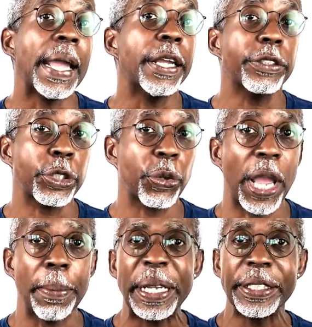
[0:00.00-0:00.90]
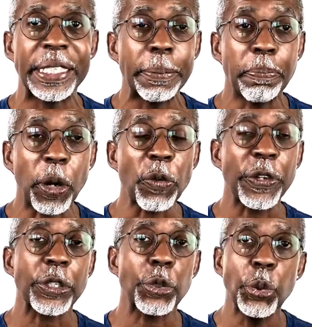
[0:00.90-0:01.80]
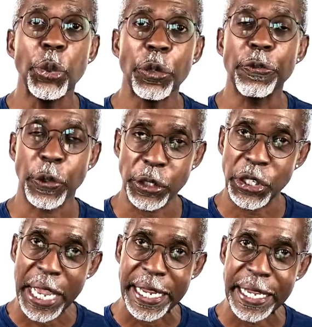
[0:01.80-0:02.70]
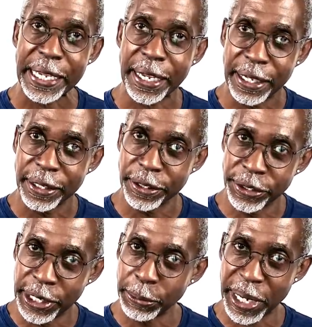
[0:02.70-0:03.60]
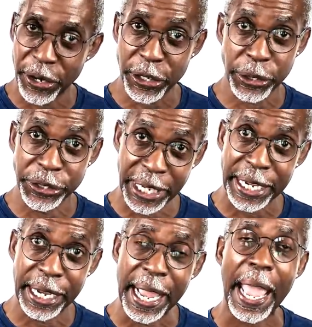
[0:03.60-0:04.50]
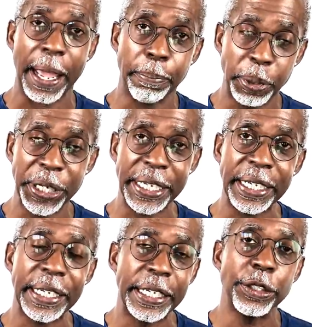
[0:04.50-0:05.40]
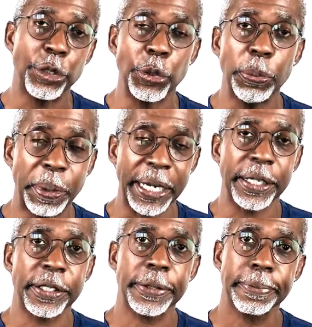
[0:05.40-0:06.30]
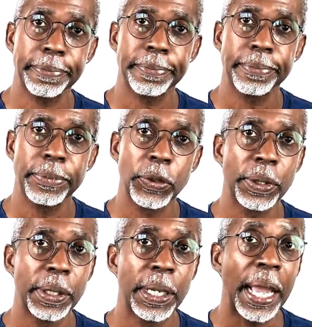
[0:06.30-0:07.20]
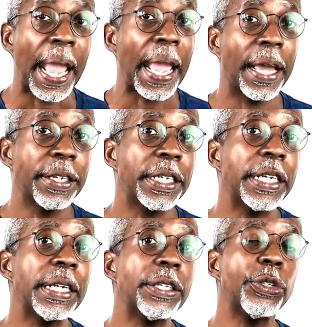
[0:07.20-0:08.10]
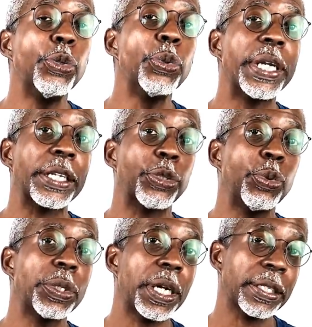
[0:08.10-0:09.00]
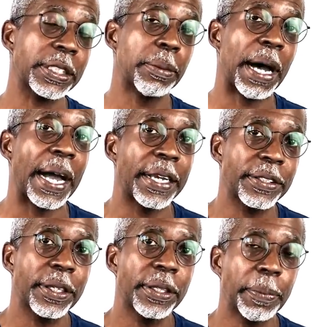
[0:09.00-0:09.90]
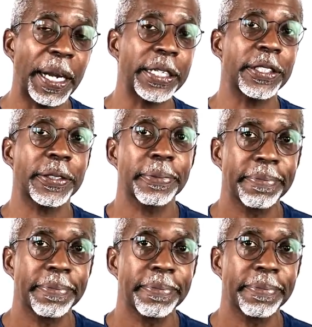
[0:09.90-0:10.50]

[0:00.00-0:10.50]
A histogram is the perfect tool for taking numerical data and putting it into buckets. And you get to customize the buckets.